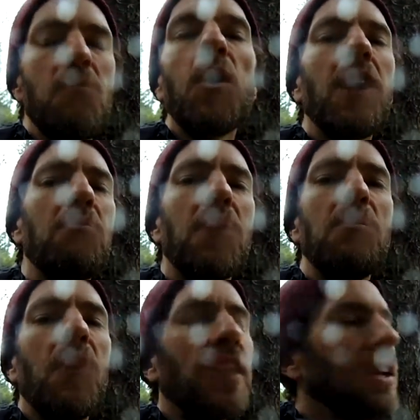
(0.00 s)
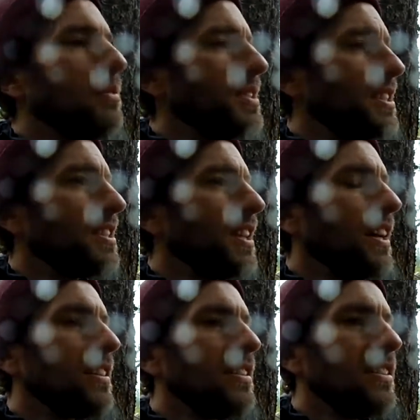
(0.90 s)
woke up one morning and was just
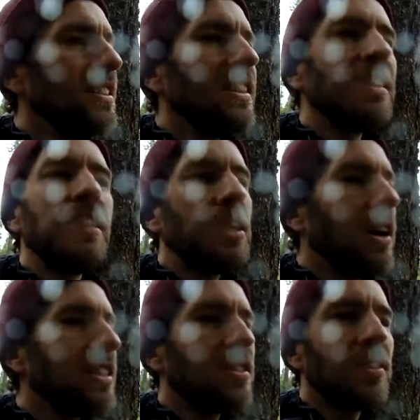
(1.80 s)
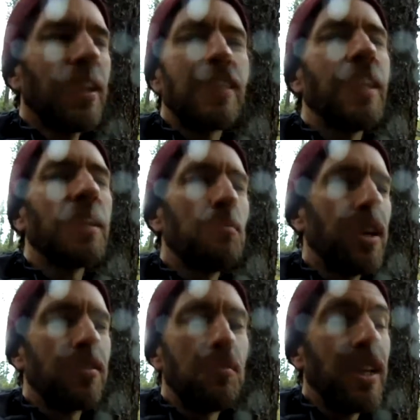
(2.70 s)
like, I just feel like taking a
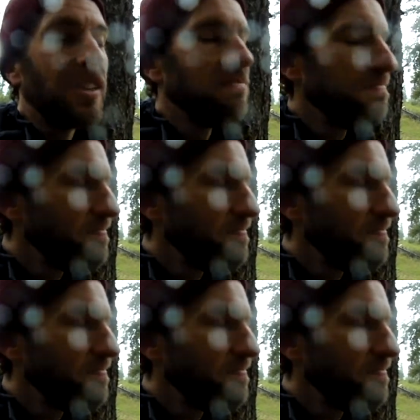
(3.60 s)
break from eating.